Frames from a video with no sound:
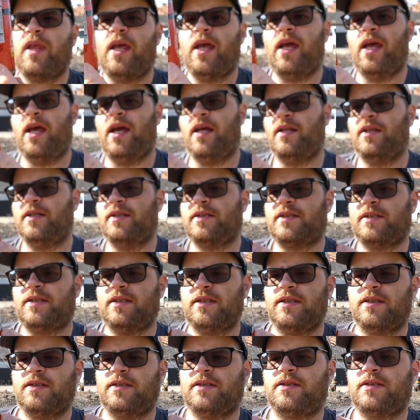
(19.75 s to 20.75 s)
And this
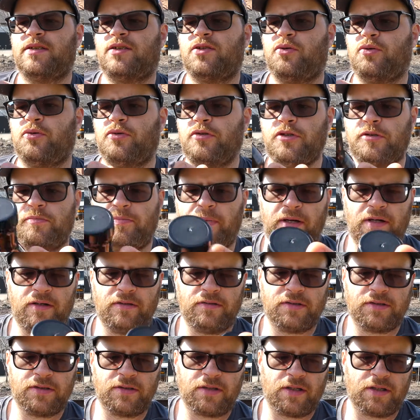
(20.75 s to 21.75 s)
is
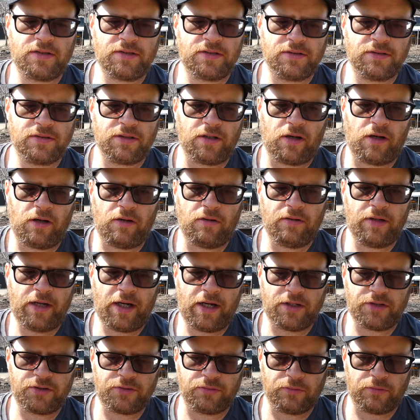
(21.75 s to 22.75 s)
Torchbearer Sauces All
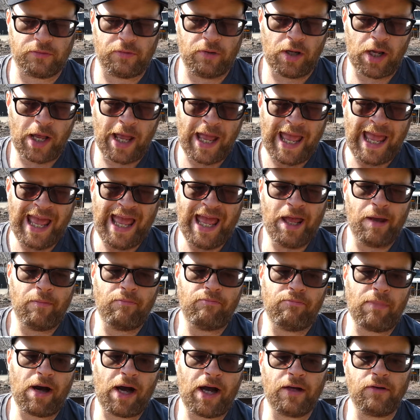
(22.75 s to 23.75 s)
Natural
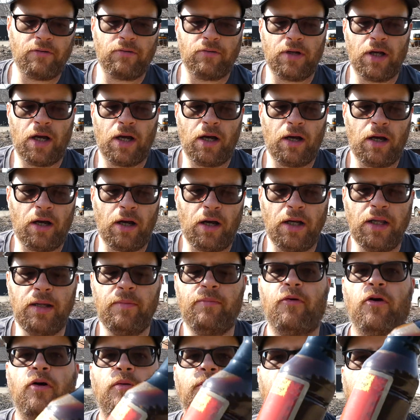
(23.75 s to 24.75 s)
Mild Honey
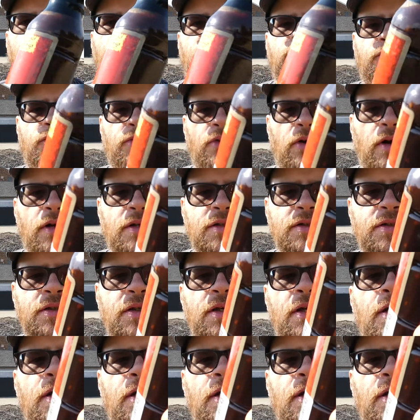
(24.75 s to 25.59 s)
Barbecue Sauce.